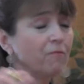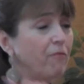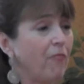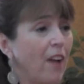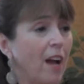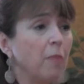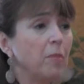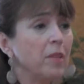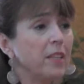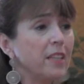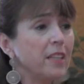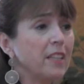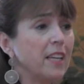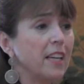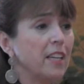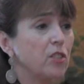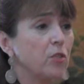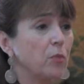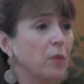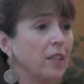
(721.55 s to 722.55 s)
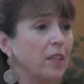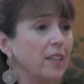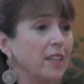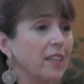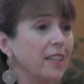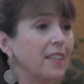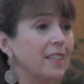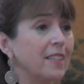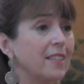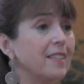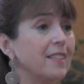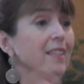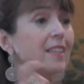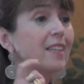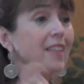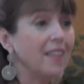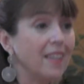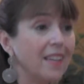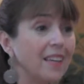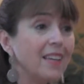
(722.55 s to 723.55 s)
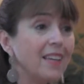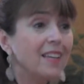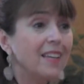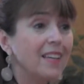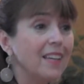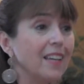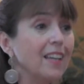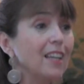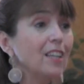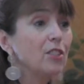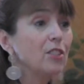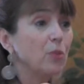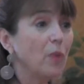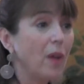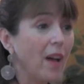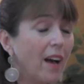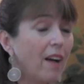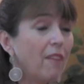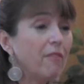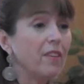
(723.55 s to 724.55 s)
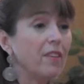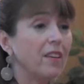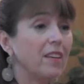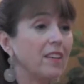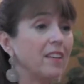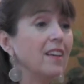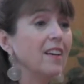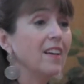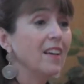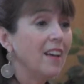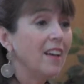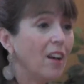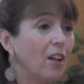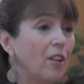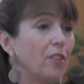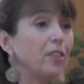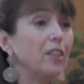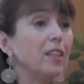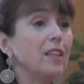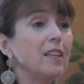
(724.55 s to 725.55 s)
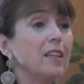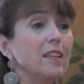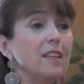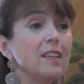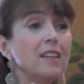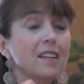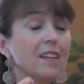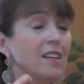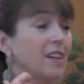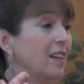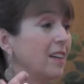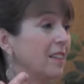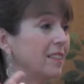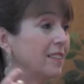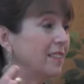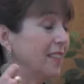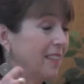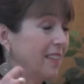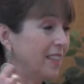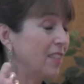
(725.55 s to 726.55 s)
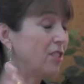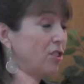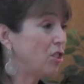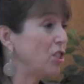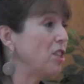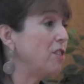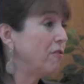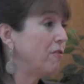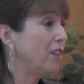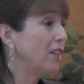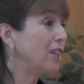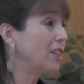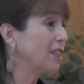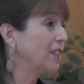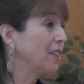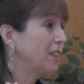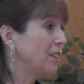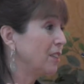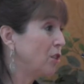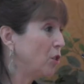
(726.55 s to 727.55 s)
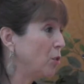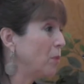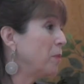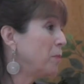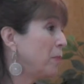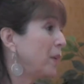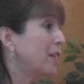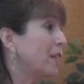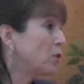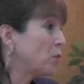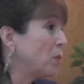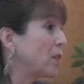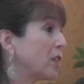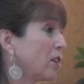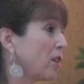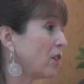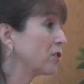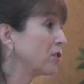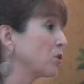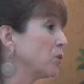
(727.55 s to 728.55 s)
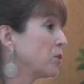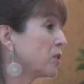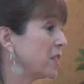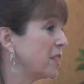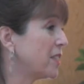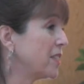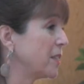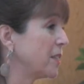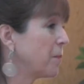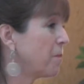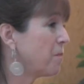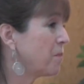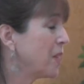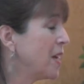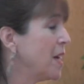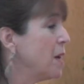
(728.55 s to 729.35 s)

family engagement is the key to having healthy, achieving human beings within our school system.